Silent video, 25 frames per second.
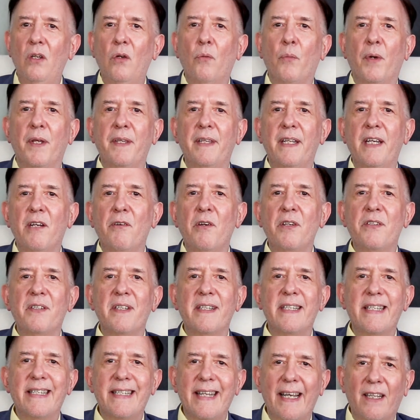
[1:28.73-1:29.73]
When there is a
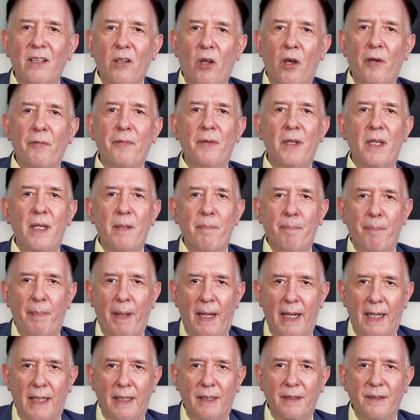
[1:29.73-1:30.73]
sell-off in
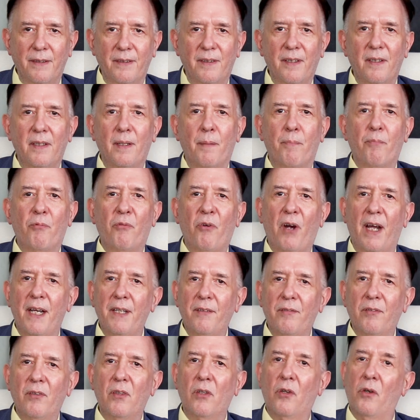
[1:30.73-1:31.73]
bonds, the
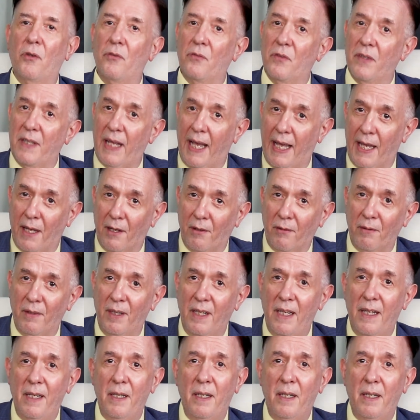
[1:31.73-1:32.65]
price goes down,